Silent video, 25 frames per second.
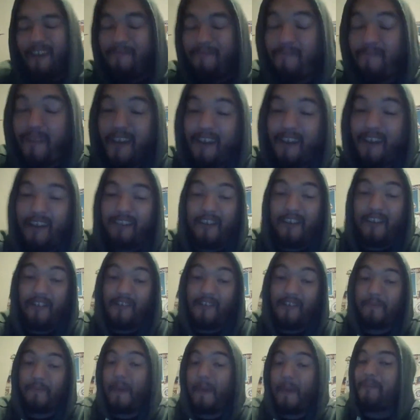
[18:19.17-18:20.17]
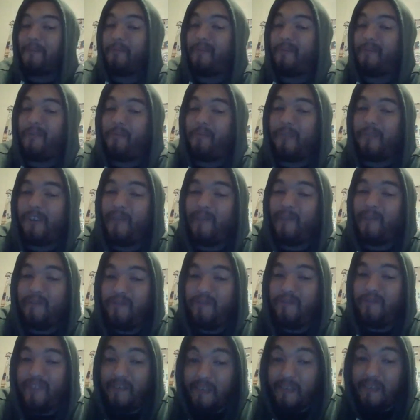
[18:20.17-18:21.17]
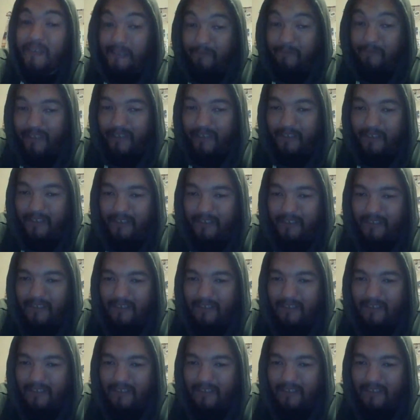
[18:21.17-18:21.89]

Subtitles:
man, I thought this match was going to be over in 15 minutes.